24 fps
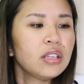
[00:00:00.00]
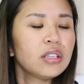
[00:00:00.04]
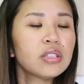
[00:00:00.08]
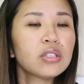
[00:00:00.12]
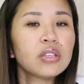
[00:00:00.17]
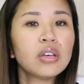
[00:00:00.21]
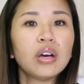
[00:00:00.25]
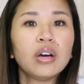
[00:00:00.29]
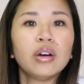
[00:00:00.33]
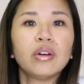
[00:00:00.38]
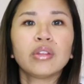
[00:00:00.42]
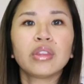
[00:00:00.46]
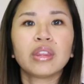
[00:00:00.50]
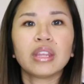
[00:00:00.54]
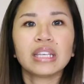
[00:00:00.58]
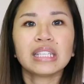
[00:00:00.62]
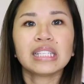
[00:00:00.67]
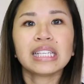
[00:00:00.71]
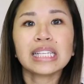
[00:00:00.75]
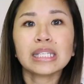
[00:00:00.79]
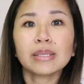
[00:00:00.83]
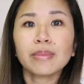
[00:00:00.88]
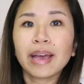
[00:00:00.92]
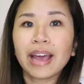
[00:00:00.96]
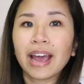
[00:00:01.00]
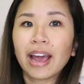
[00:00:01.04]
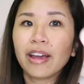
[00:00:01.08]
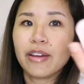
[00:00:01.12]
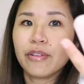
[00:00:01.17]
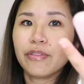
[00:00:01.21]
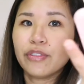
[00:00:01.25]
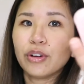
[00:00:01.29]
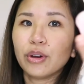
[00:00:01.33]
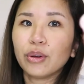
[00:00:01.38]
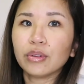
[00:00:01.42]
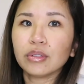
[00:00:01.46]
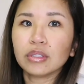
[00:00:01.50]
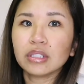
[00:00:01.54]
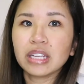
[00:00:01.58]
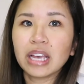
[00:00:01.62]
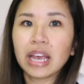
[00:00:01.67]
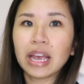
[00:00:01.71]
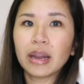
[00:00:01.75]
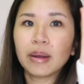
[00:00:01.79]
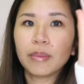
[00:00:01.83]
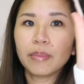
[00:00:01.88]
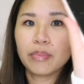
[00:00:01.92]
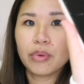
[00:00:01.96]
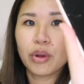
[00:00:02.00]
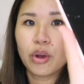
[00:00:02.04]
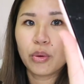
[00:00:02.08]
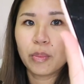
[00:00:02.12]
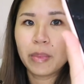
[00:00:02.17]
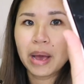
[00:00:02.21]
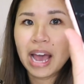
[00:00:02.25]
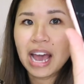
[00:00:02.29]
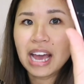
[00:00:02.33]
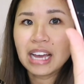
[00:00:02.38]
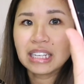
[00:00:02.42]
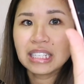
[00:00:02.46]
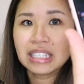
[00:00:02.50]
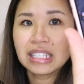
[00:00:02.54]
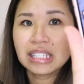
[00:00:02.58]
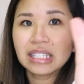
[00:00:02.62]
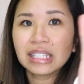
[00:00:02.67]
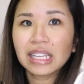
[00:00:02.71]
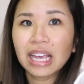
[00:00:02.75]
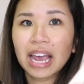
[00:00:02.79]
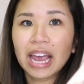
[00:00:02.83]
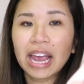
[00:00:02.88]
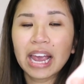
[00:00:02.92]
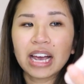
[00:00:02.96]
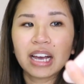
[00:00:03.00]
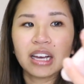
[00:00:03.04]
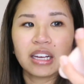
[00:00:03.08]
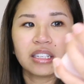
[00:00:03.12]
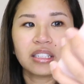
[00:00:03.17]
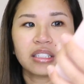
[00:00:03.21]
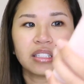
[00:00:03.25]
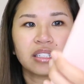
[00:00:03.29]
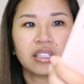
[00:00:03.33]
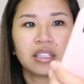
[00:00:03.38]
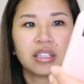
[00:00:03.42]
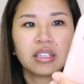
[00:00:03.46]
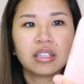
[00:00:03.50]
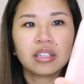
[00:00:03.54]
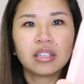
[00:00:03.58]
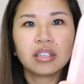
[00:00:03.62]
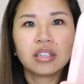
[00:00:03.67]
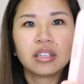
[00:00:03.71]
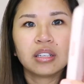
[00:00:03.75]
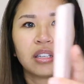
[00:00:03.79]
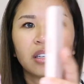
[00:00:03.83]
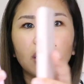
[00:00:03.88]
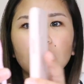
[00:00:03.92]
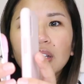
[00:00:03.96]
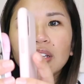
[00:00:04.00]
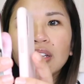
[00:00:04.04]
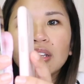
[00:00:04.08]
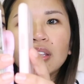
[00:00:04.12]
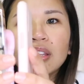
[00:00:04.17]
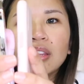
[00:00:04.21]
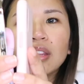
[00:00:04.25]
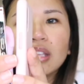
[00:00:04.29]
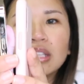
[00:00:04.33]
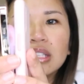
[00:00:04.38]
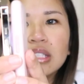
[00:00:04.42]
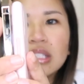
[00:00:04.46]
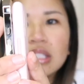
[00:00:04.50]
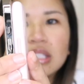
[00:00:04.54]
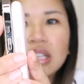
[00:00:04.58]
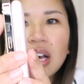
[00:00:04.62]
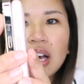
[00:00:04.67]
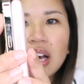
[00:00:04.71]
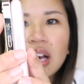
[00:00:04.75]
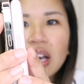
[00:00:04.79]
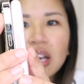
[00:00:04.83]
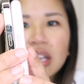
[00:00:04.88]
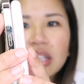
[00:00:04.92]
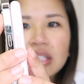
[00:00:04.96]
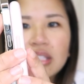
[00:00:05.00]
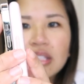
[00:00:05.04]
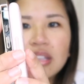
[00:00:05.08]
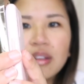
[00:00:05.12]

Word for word: So this is my iPhone 10 Pro Max and the size